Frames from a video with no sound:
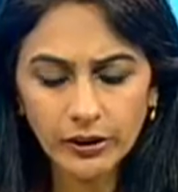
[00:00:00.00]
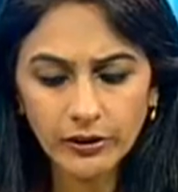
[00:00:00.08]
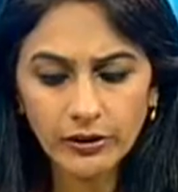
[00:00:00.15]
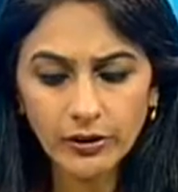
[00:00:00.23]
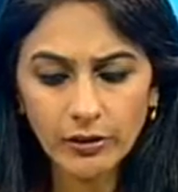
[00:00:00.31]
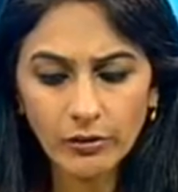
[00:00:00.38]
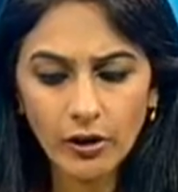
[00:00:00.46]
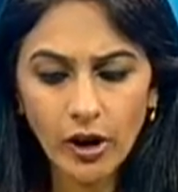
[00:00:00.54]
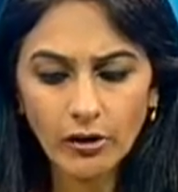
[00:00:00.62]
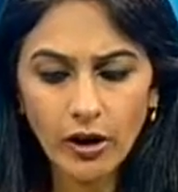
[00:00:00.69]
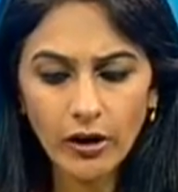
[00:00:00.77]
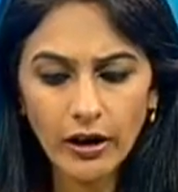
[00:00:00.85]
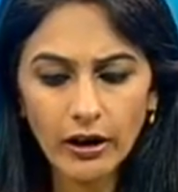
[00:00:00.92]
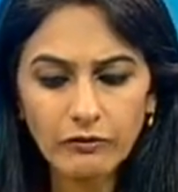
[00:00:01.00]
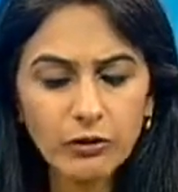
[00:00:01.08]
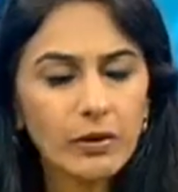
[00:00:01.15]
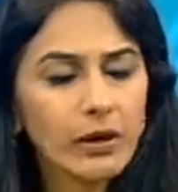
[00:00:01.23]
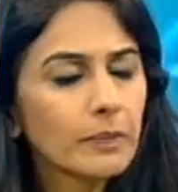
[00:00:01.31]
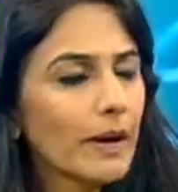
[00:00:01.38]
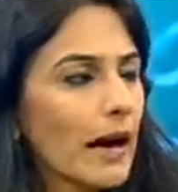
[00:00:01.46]
you know, not
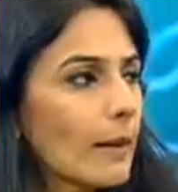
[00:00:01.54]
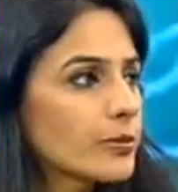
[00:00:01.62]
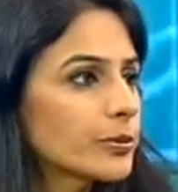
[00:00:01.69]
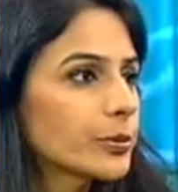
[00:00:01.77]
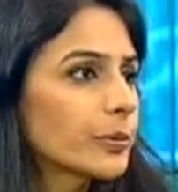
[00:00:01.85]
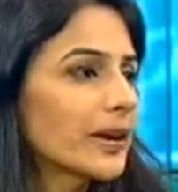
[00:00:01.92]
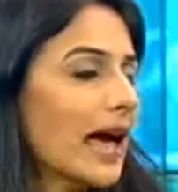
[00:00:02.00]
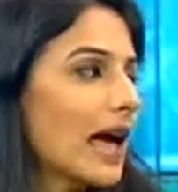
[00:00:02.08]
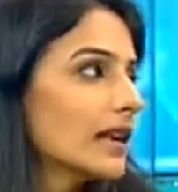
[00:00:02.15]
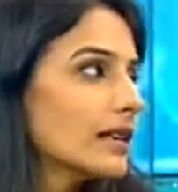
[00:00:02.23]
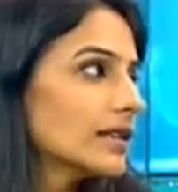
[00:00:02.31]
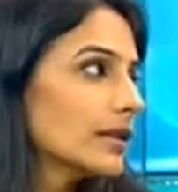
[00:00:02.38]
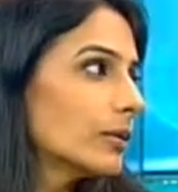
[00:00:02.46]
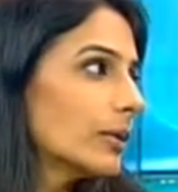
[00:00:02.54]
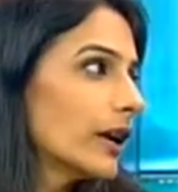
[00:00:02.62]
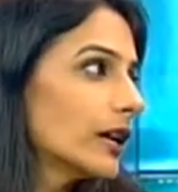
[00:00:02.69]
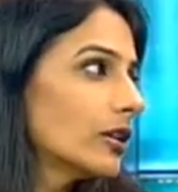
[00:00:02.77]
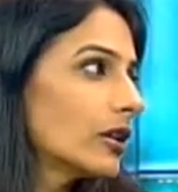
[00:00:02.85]
everyone perhaps would be as aware,